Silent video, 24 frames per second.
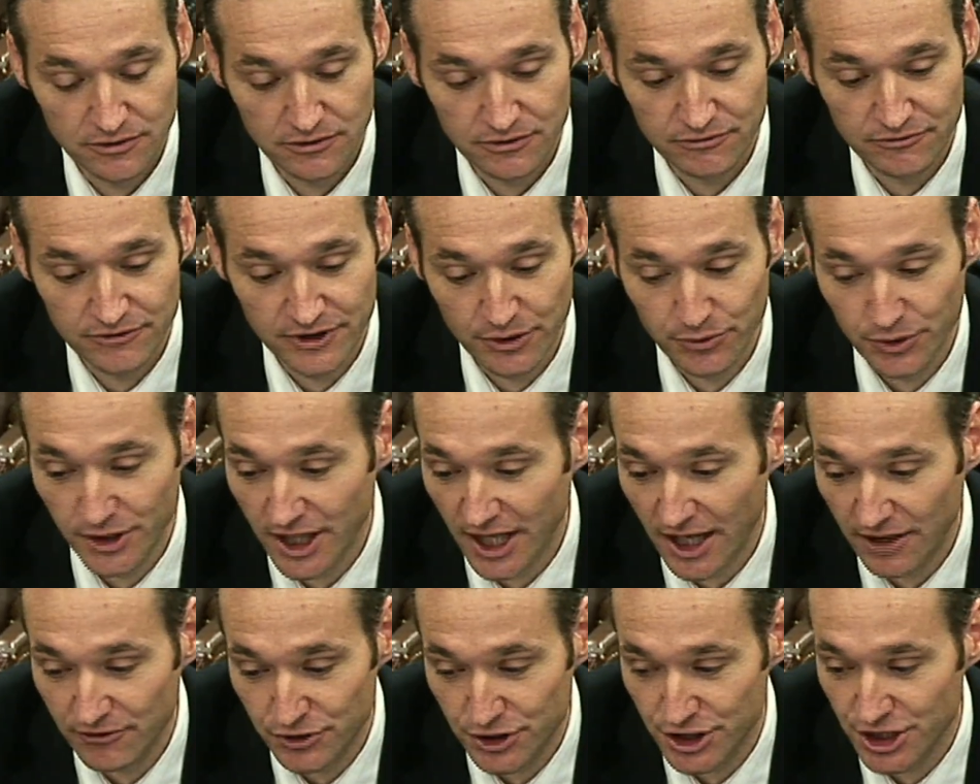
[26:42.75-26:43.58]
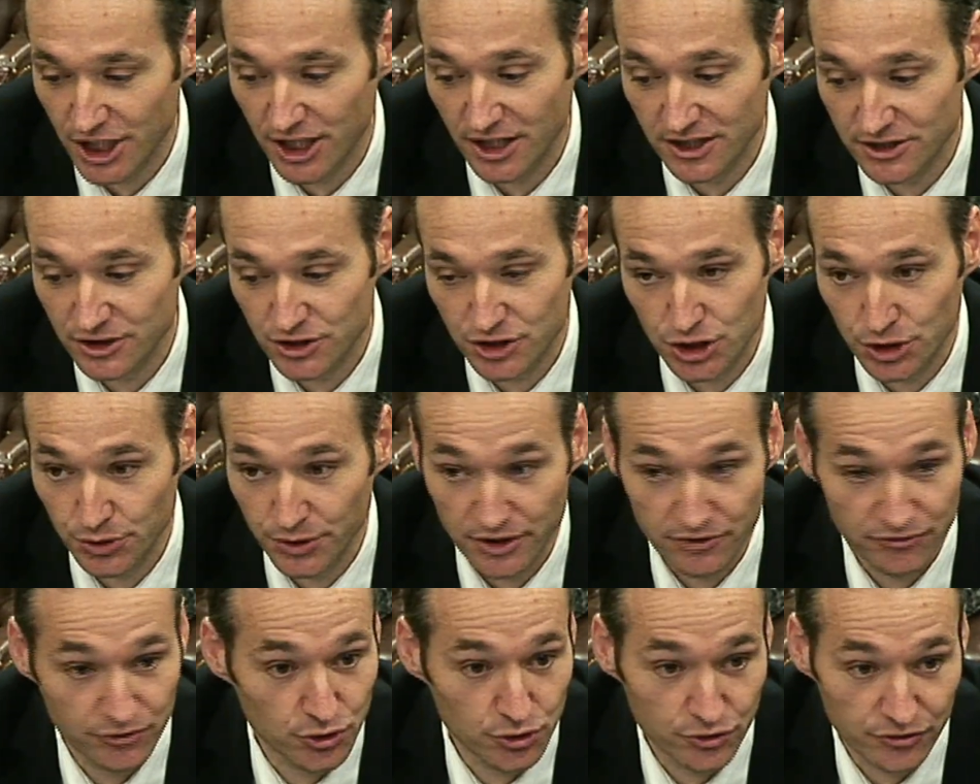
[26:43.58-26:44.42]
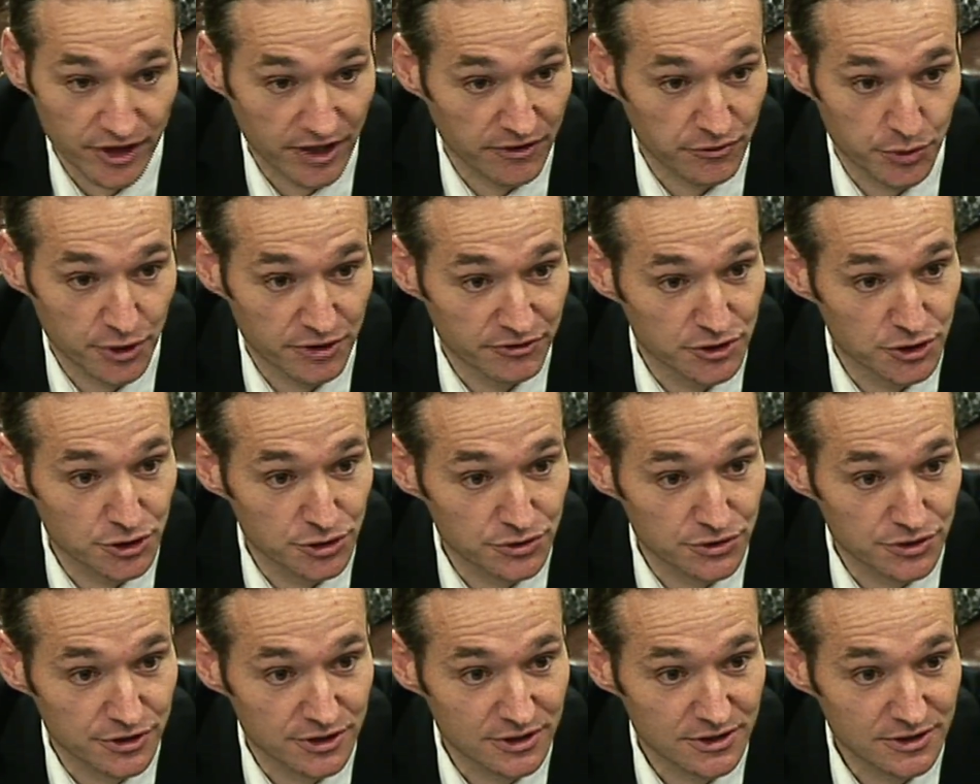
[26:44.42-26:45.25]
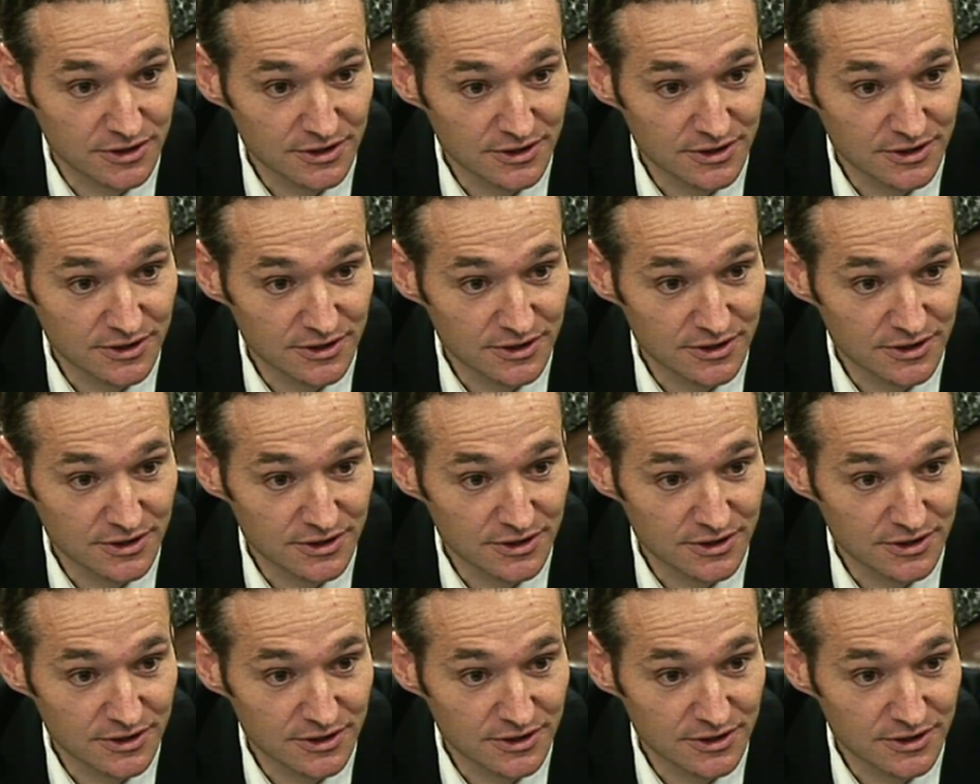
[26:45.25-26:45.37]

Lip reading: they will have a chart showing you their revenues,